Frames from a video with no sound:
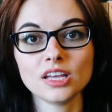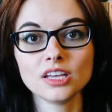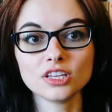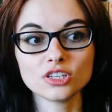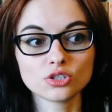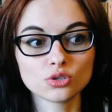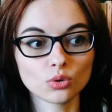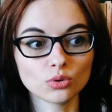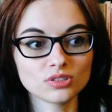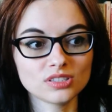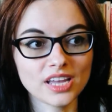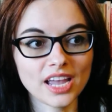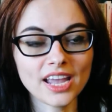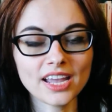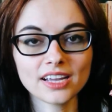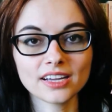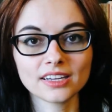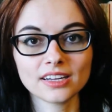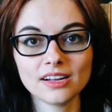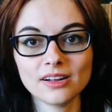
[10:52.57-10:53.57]
So
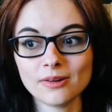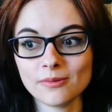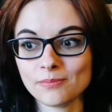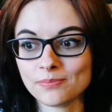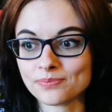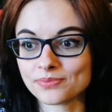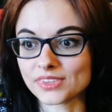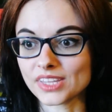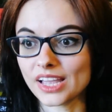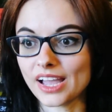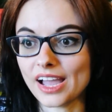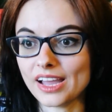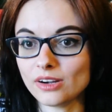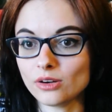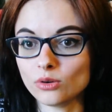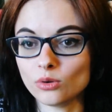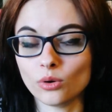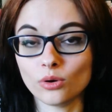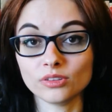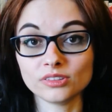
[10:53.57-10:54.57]
take, I
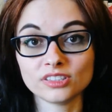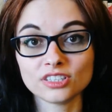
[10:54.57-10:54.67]
don't know,